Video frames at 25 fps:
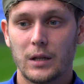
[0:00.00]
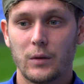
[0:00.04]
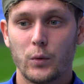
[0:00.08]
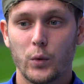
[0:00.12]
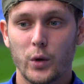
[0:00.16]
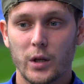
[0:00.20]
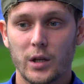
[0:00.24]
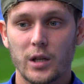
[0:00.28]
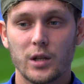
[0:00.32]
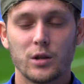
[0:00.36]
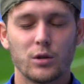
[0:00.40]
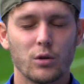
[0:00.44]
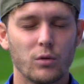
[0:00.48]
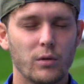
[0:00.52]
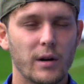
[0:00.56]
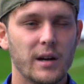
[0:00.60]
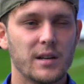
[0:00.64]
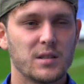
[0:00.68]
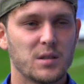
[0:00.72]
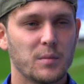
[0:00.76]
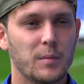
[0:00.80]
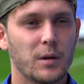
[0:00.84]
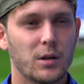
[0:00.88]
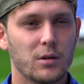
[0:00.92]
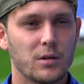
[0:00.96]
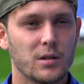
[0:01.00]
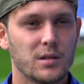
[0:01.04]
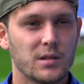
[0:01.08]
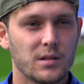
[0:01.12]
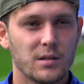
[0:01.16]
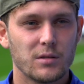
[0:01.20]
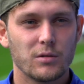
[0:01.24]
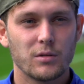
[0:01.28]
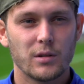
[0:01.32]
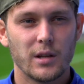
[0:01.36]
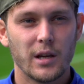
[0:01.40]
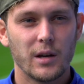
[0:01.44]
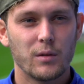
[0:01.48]
we need to rest because
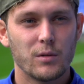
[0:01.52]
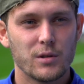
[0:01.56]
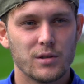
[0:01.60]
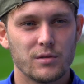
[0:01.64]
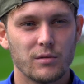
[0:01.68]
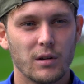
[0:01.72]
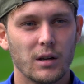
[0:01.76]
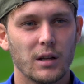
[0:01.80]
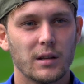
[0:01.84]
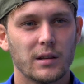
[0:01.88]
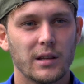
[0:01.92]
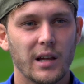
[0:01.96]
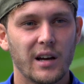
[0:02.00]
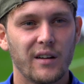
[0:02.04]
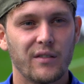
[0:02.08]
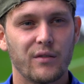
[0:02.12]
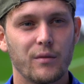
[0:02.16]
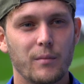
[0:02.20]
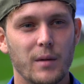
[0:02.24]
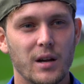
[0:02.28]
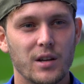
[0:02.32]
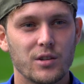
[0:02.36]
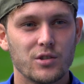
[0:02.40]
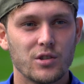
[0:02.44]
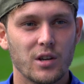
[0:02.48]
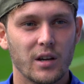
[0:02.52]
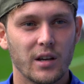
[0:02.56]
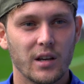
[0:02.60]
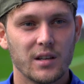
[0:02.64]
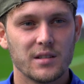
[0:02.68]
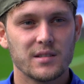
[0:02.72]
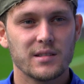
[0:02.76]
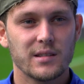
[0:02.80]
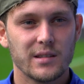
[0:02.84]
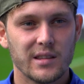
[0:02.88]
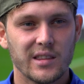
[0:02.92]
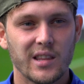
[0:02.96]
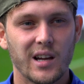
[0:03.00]
today was a really tough match
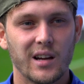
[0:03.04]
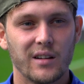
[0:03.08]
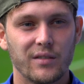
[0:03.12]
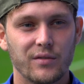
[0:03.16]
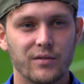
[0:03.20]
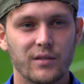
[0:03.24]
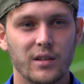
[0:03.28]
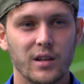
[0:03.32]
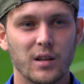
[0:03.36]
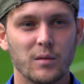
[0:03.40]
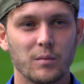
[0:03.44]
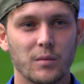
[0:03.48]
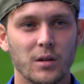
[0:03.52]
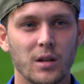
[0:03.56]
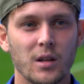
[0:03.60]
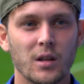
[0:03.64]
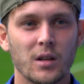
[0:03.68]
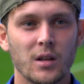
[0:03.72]
against a tough team.